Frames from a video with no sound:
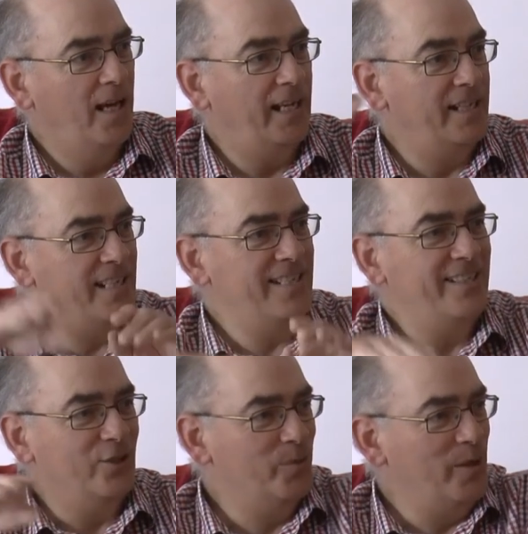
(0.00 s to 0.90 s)
And it's easy
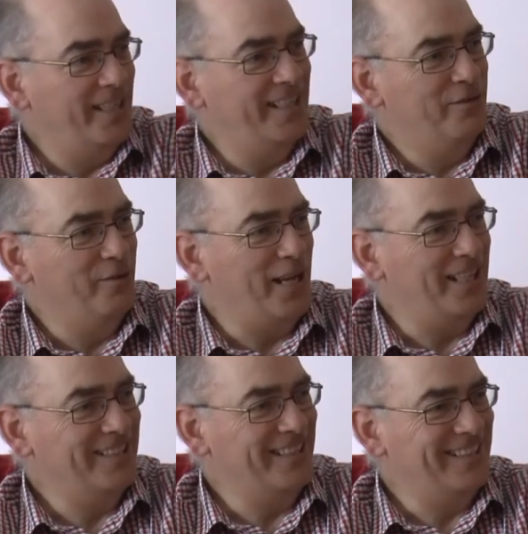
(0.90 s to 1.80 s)
not to make enough of
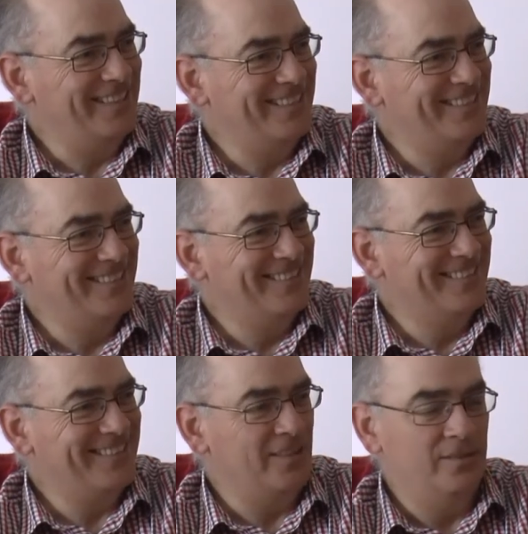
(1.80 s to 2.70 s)
that, isn't it?
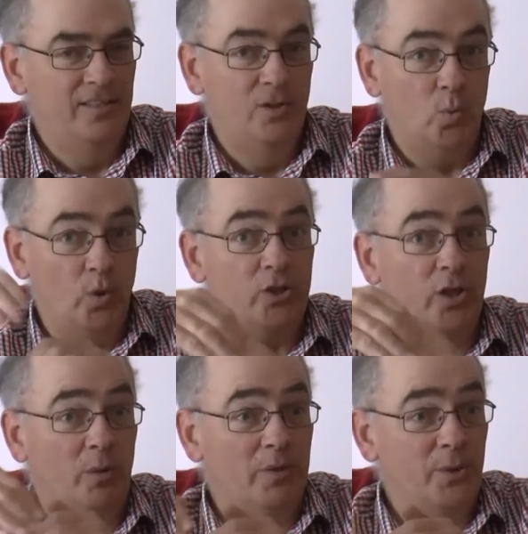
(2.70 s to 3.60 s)
You know, we're
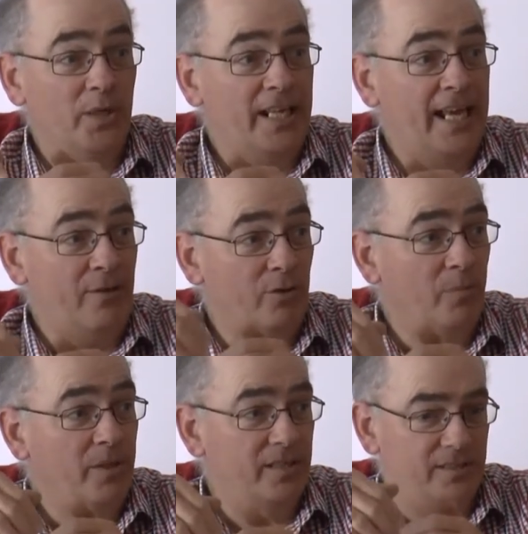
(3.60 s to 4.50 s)
doing what we're doing now,
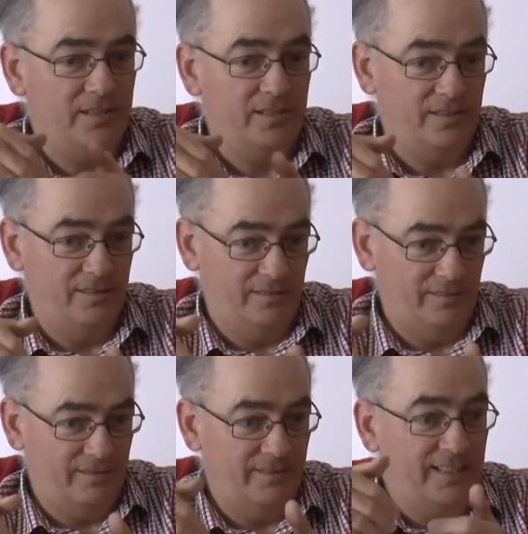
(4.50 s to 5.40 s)
not because it's
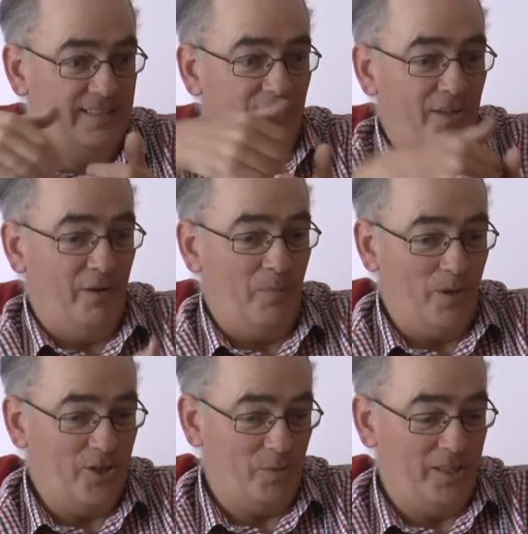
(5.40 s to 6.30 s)
necessarily very
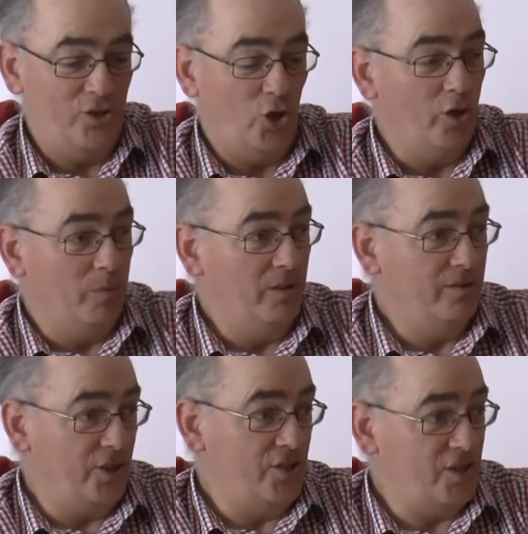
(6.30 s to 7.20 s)
pleasurable, enjoyable,
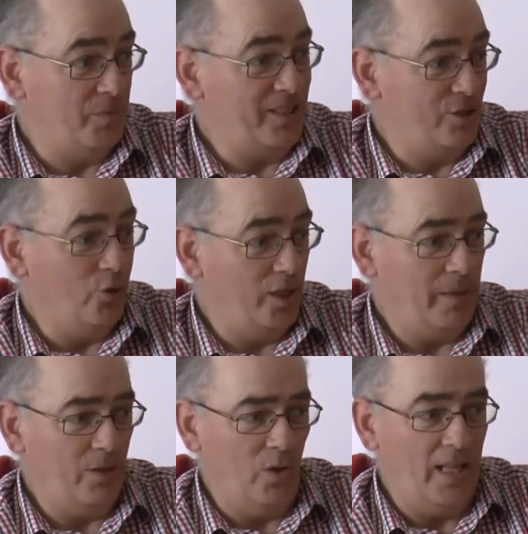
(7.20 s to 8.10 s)
Jesus has been talking
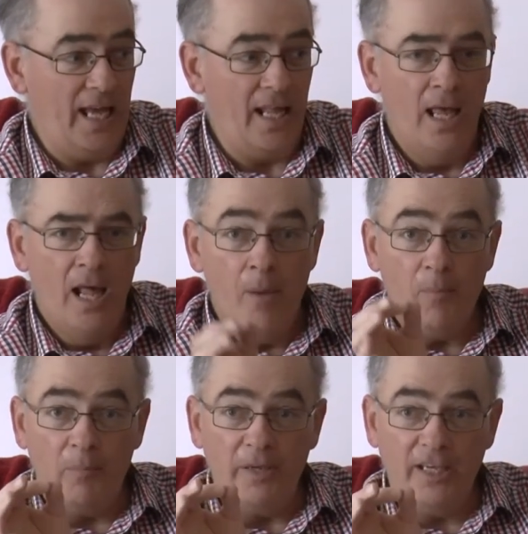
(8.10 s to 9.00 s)
about all that,
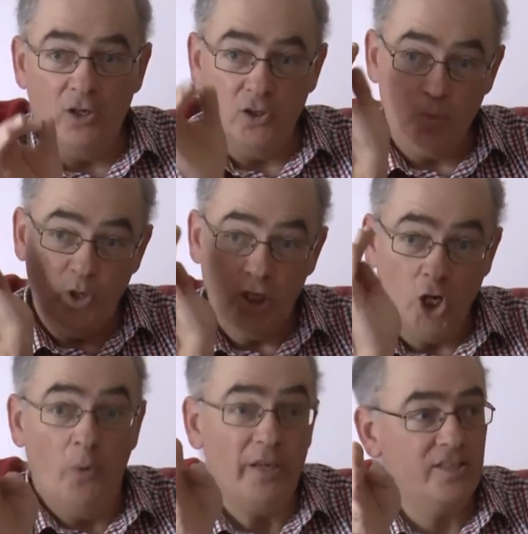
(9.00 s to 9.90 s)
but because we're
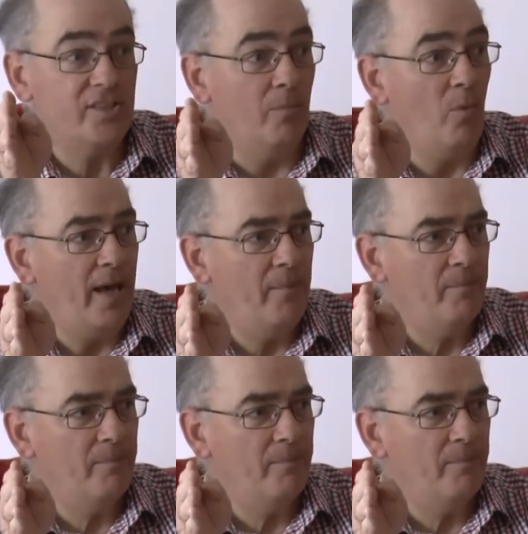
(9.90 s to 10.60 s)
going somewhere.